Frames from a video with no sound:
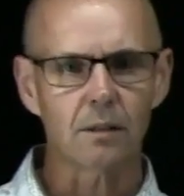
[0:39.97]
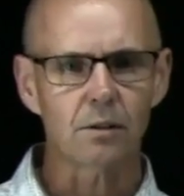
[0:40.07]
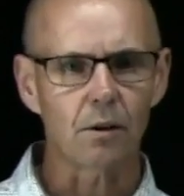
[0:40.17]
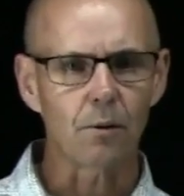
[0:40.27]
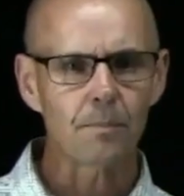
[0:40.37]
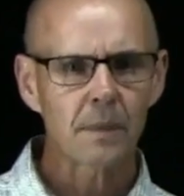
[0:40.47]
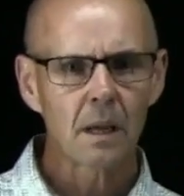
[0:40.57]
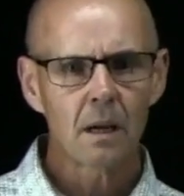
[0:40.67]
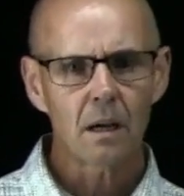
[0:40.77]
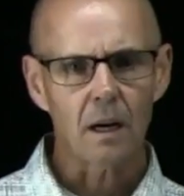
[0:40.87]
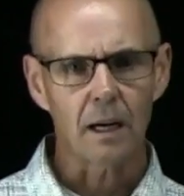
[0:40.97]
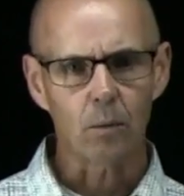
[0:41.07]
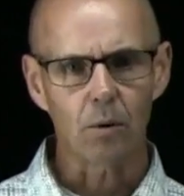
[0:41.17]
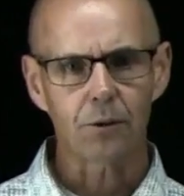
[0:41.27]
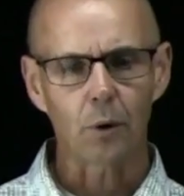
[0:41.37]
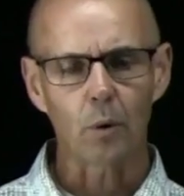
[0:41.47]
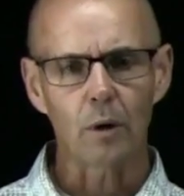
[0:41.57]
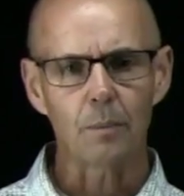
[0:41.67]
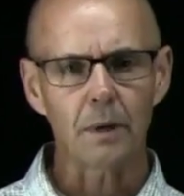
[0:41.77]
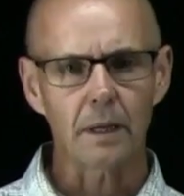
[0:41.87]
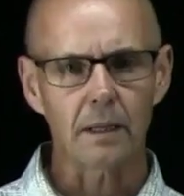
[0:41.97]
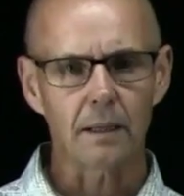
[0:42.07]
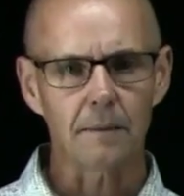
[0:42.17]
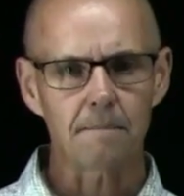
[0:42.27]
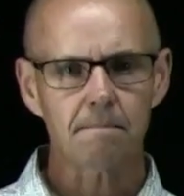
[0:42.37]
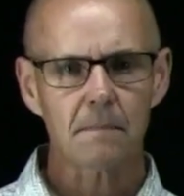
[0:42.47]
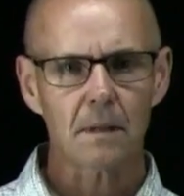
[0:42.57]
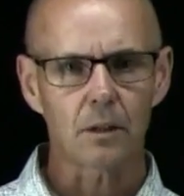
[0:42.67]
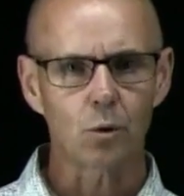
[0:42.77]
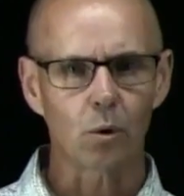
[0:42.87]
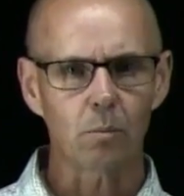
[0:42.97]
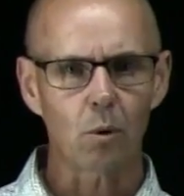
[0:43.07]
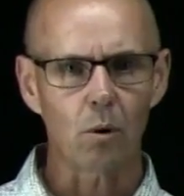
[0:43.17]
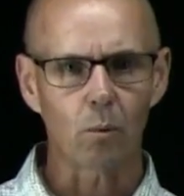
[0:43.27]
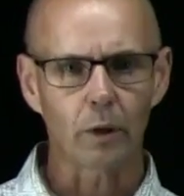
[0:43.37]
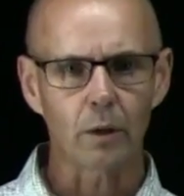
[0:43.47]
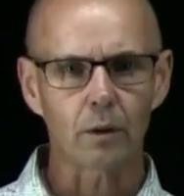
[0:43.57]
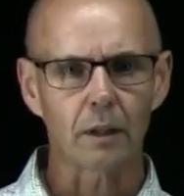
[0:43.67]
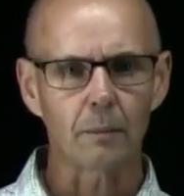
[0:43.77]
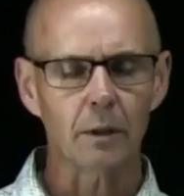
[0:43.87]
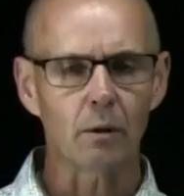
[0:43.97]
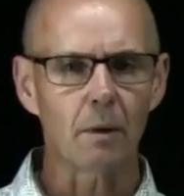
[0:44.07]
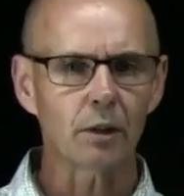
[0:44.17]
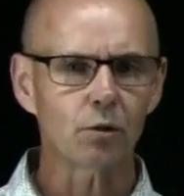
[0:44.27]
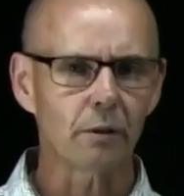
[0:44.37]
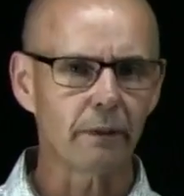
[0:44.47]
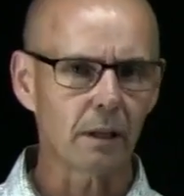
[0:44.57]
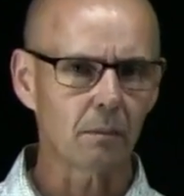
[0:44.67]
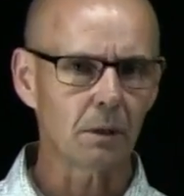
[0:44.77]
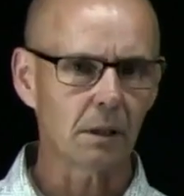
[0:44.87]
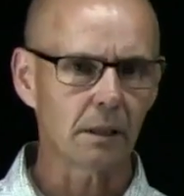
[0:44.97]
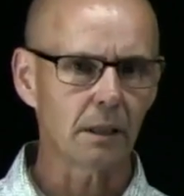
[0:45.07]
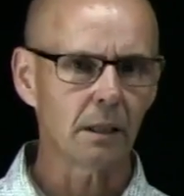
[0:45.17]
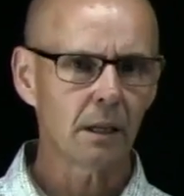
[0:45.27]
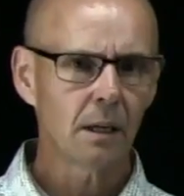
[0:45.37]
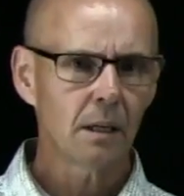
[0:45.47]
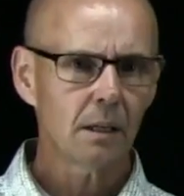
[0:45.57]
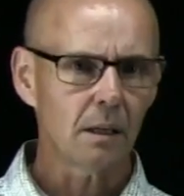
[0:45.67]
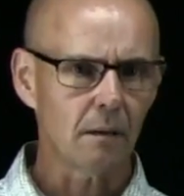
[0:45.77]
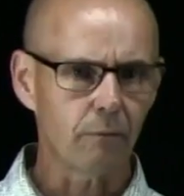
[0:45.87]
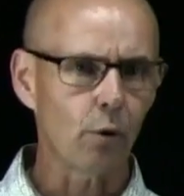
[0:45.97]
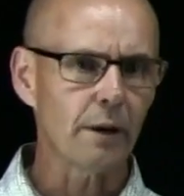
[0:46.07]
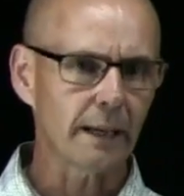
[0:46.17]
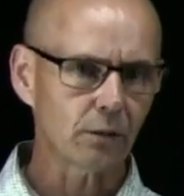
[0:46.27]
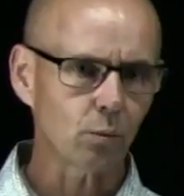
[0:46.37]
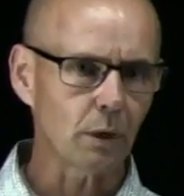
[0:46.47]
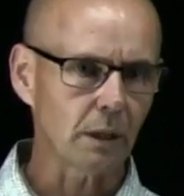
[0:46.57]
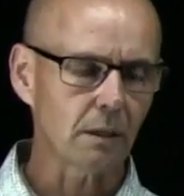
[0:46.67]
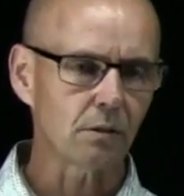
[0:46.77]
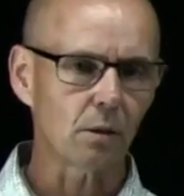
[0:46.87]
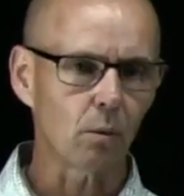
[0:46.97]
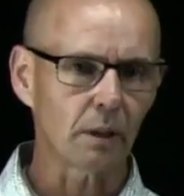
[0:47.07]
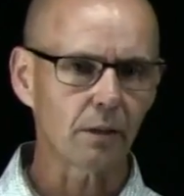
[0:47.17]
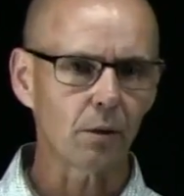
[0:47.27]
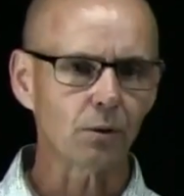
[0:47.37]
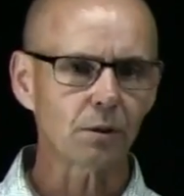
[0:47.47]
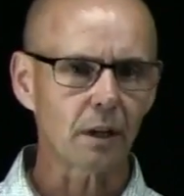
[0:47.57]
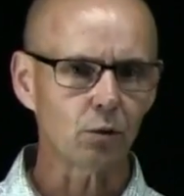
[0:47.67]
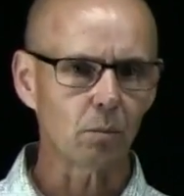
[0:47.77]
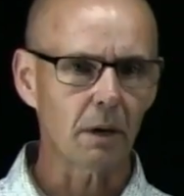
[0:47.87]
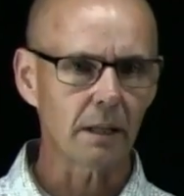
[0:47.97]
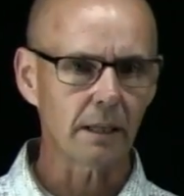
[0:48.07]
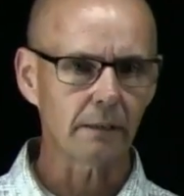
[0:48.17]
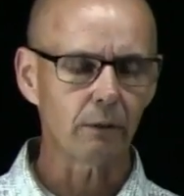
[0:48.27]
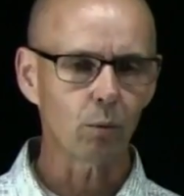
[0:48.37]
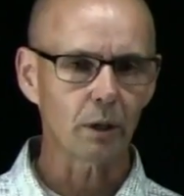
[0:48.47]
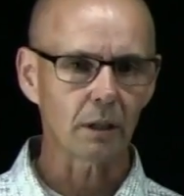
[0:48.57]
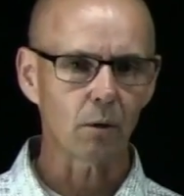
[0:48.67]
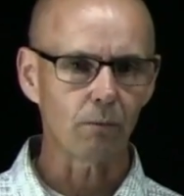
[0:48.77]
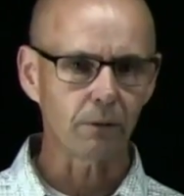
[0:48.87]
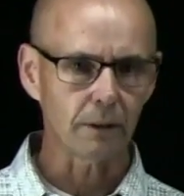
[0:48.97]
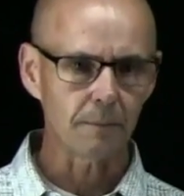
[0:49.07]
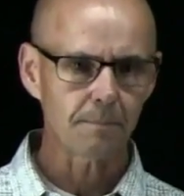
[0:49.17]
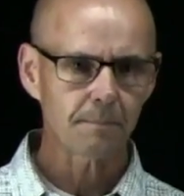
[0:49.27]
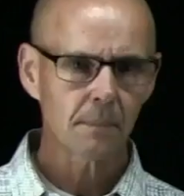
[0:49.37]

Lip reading: And so I will throw up a doodle poll where you can let me know about your availability for next week. And so we'll get those scheduled by the end of the week, hopefully.